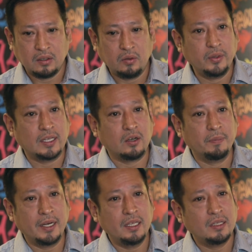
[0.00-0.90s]
with the
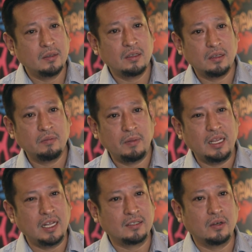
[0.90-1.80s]
company many
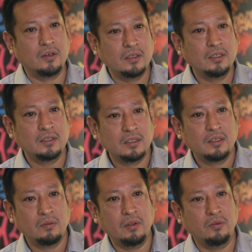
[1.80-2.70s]
years ago.
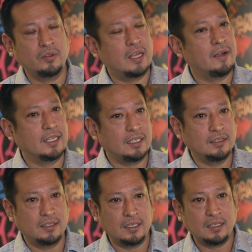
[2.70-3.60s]
We do some
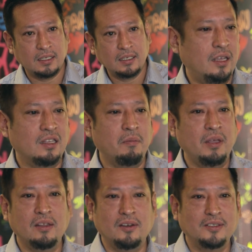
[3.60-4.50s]
caterings there. In the
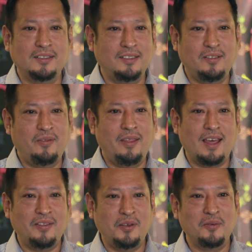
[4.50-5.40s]
middle of
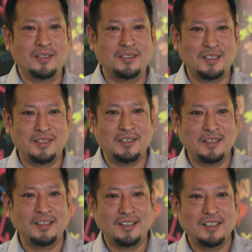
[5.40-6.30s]
nothing was there.
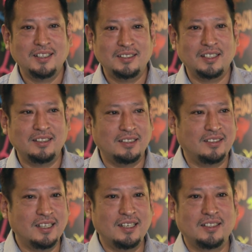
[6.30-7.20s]
So
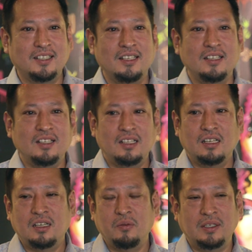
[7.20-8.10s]
desert.
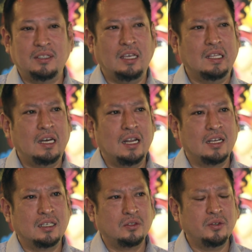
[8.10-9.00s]
We stayed there like
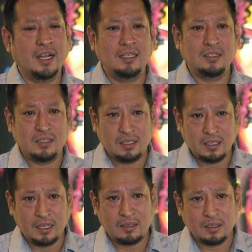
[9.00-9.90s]
2 nights
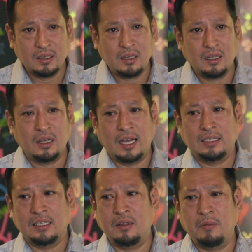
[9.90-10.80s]
there,
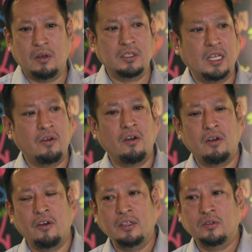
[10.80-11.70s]
attending because they were
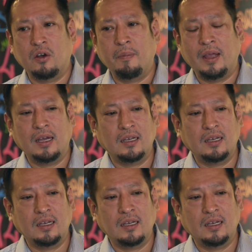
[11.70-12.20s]
going to open